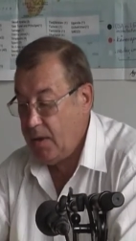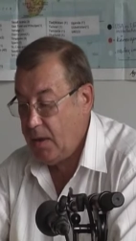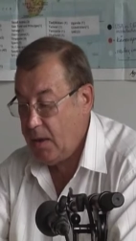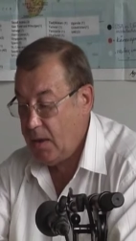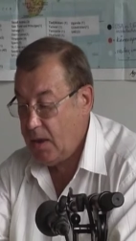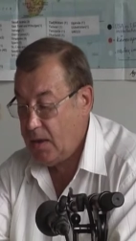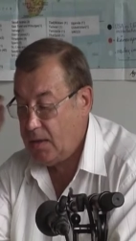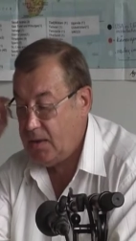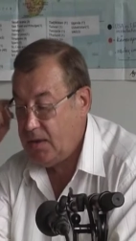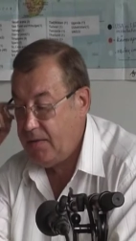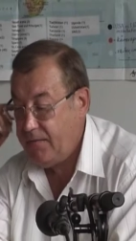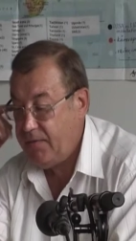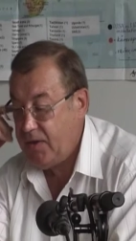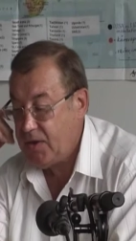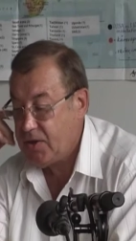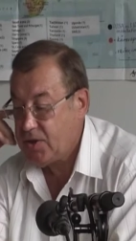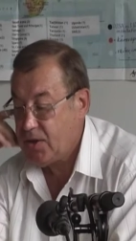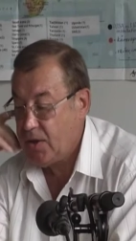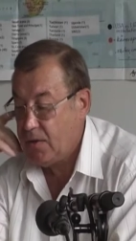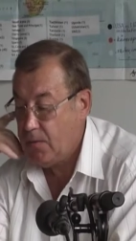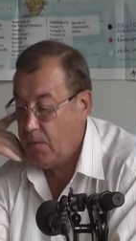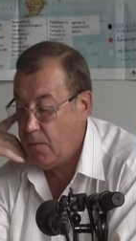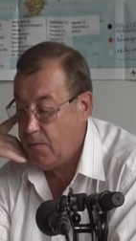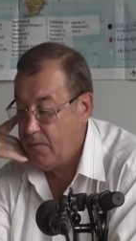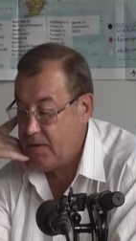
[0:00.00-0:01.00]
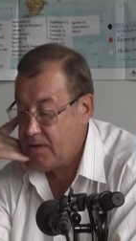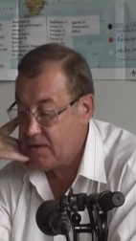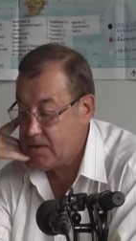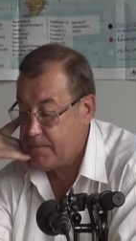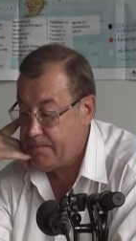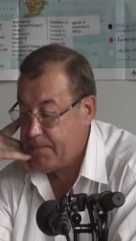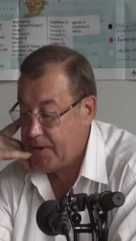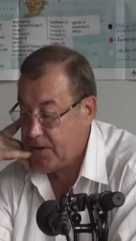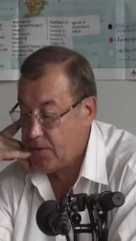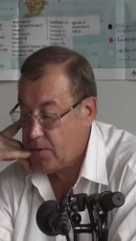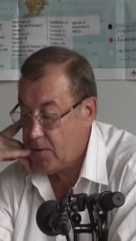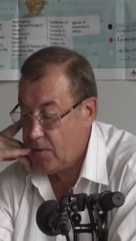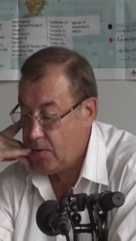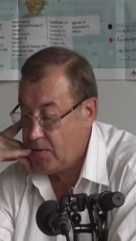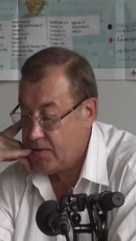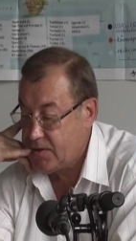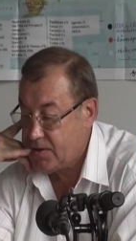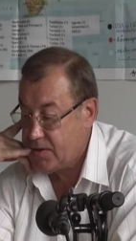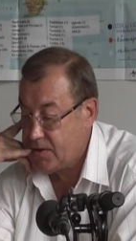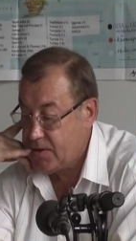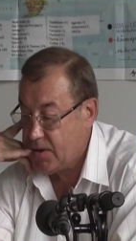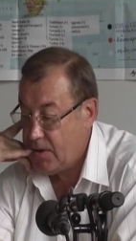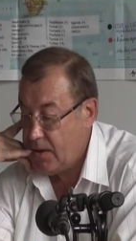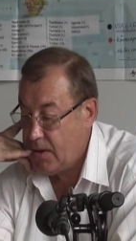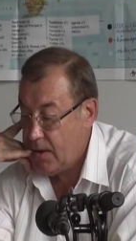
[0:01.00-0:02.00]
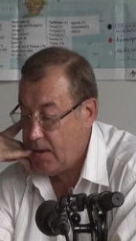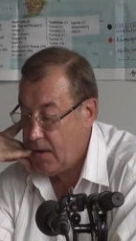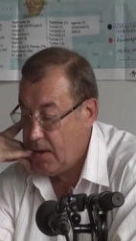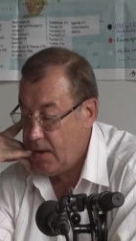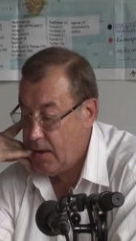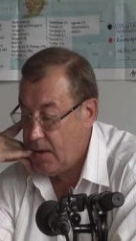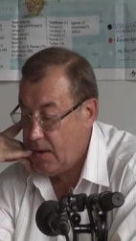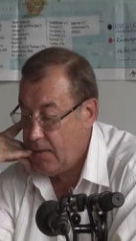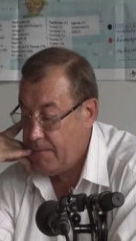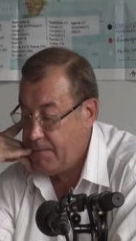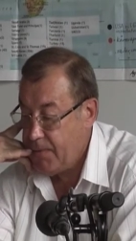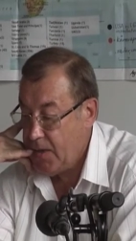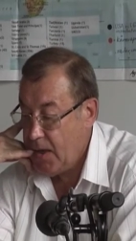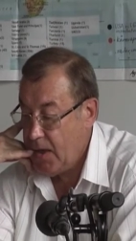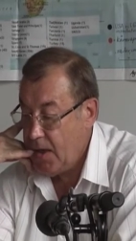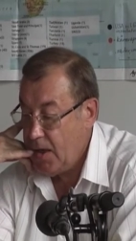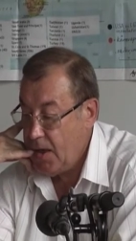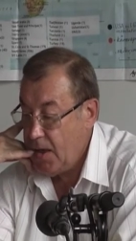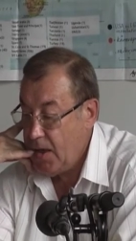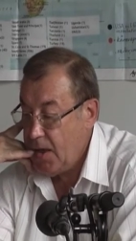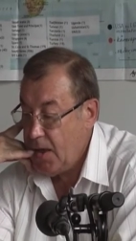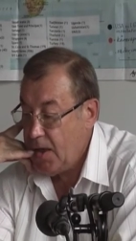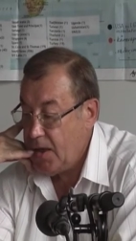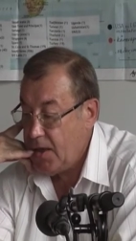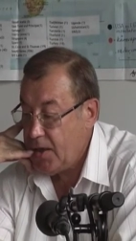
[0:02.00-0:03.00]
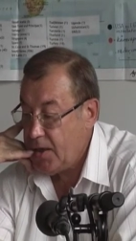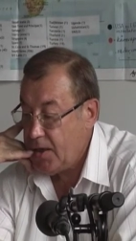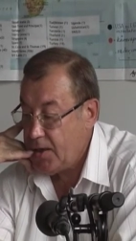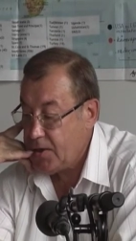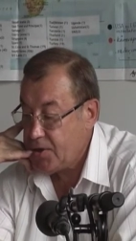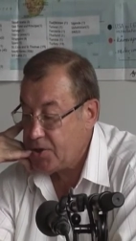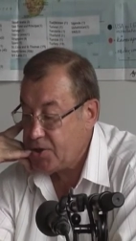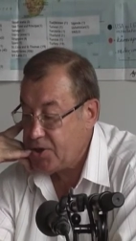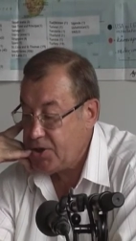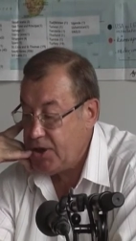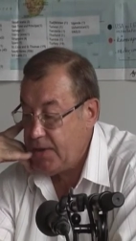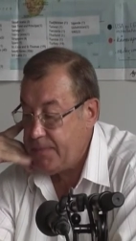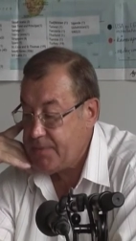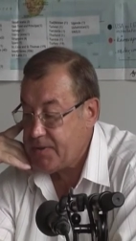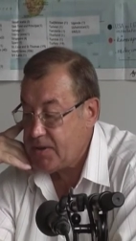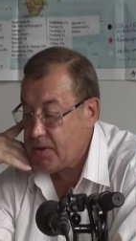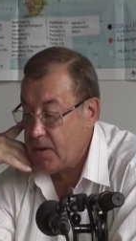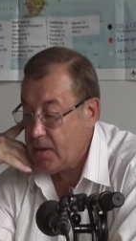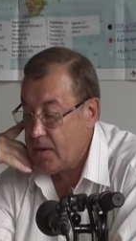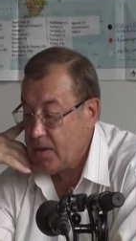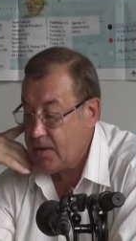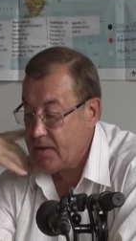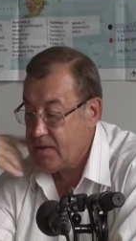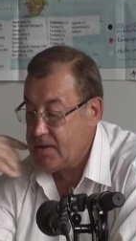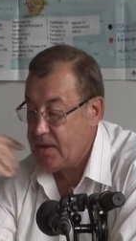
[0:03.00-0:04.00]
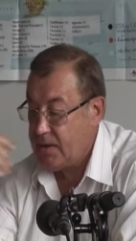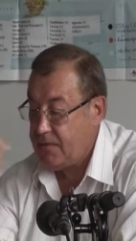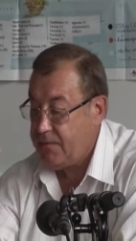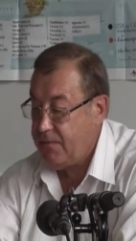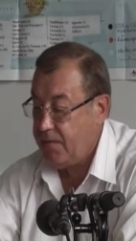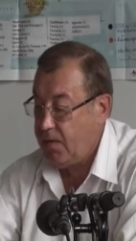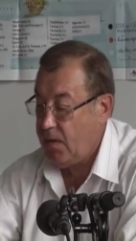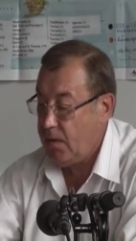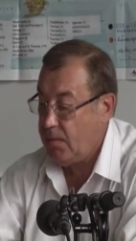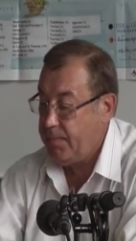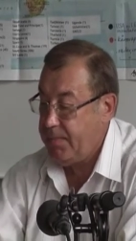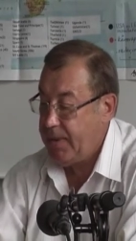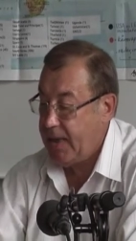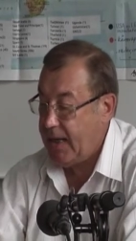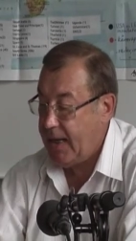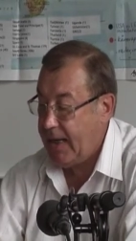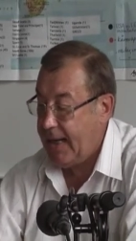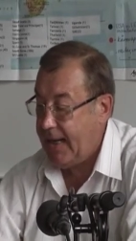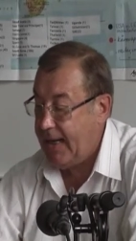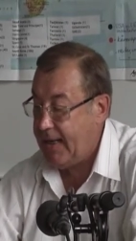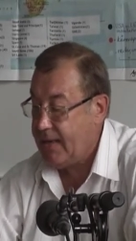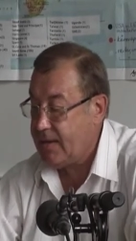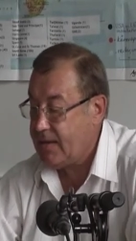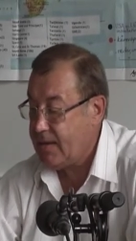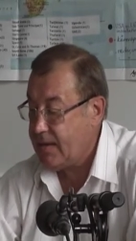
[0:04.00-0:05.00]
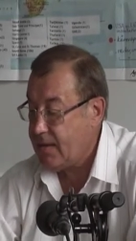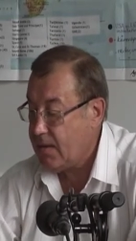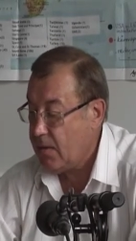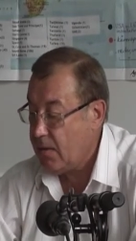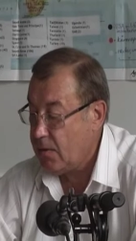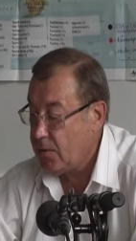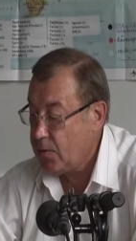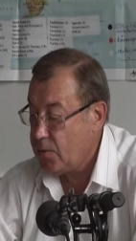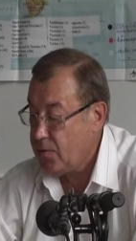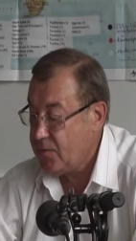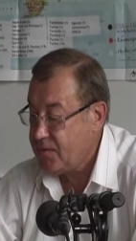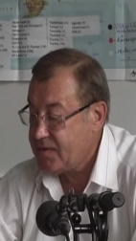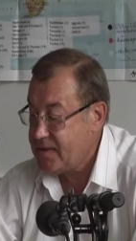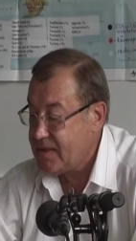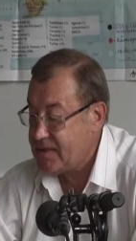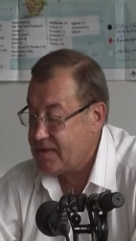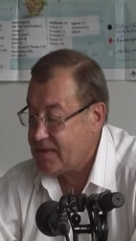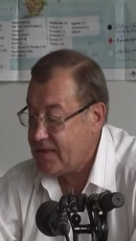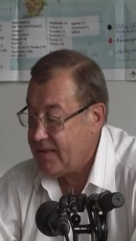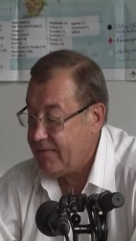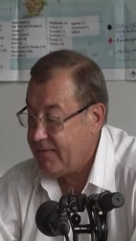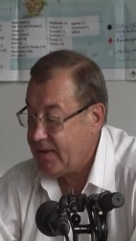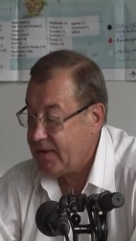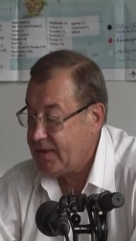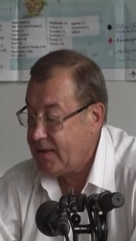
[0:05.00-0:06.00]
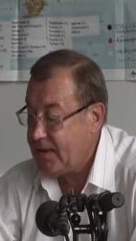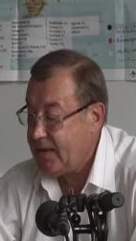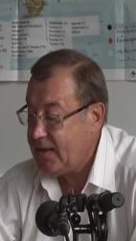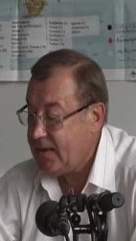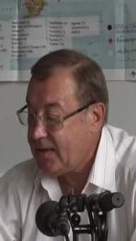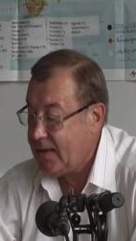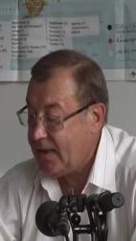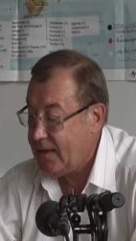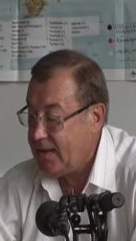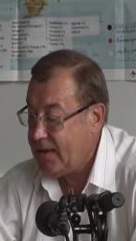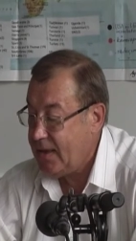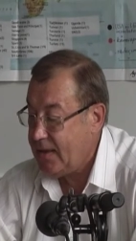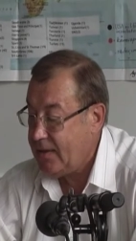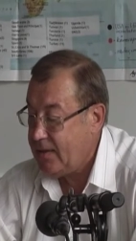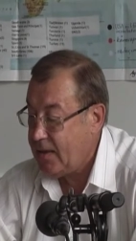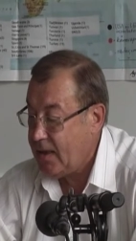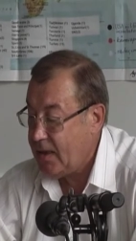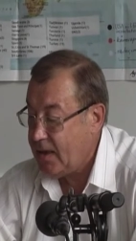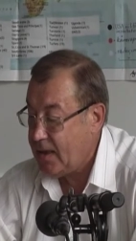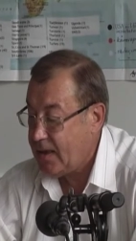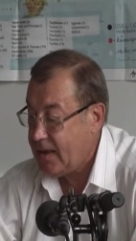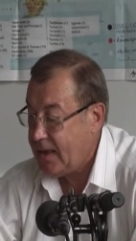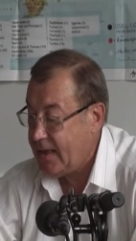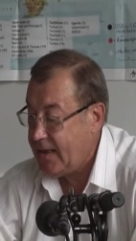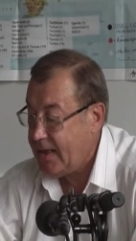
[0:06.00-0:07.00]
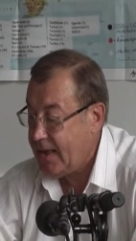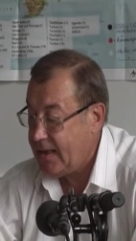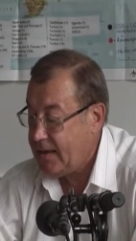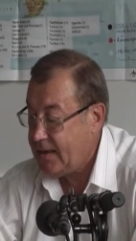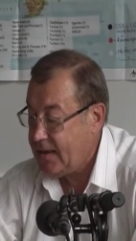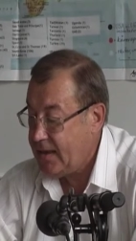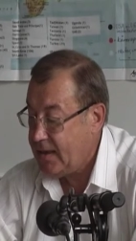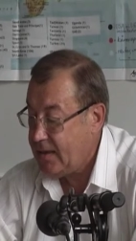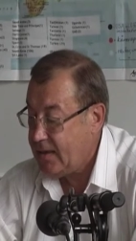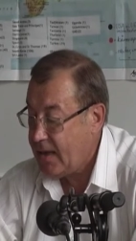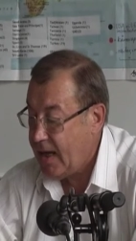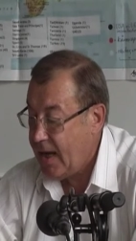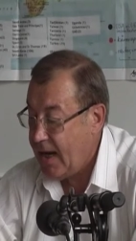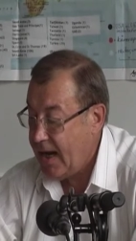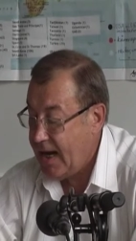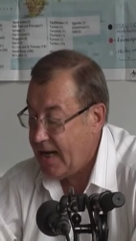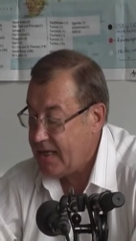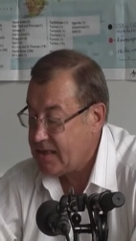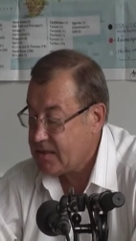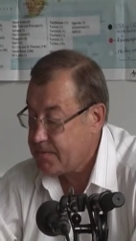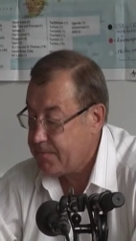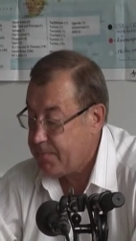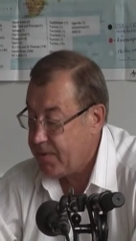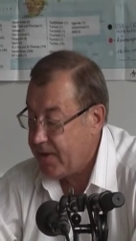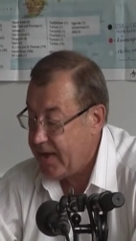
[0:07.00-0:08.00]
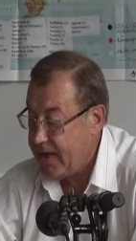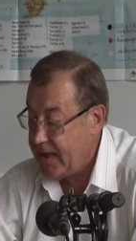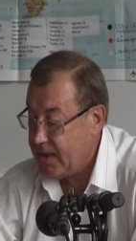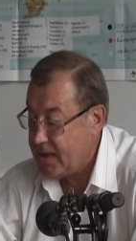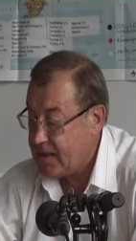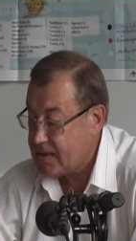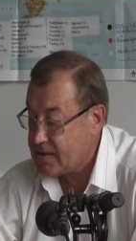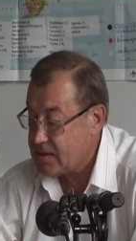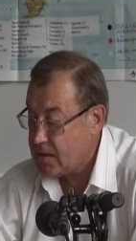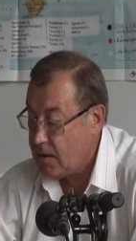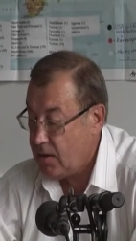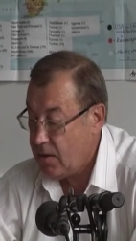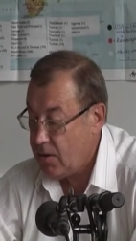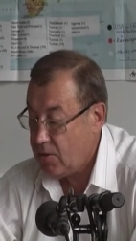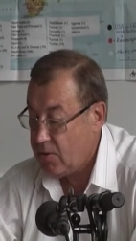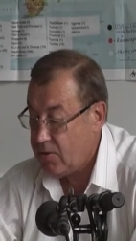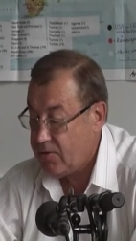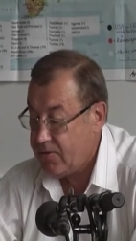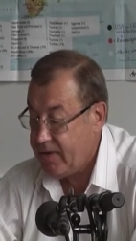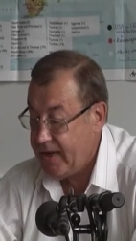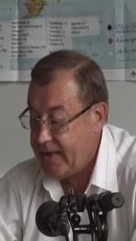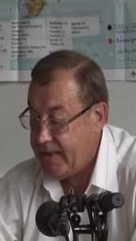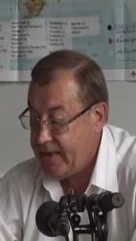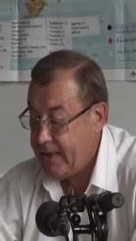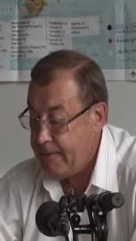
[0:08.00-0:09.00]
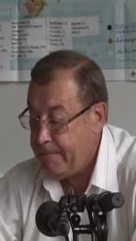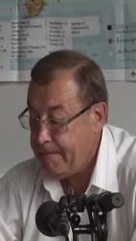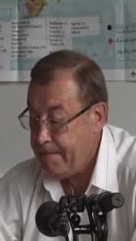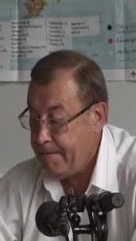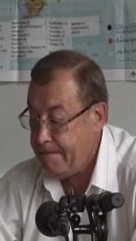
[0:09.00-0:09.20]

division with patrols ships that will be added to the 17 Canadian icebreakers already